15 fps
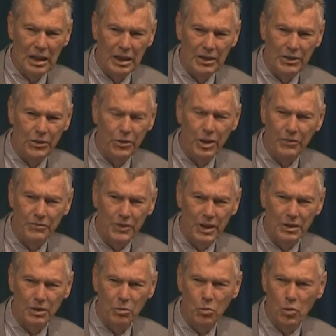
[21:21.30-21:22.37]
You have
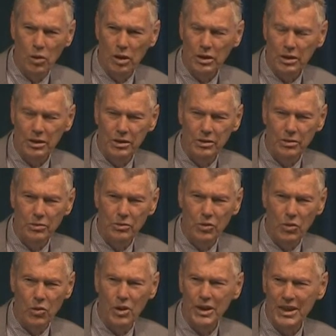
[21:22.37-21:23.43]
done the work to
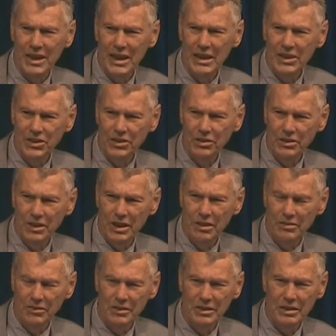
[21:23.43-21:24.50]
organize
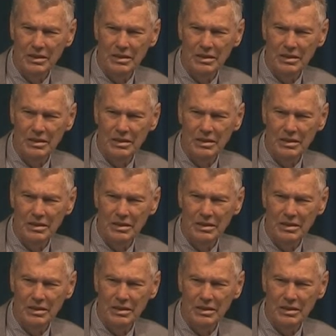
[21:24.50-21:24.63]
yourselves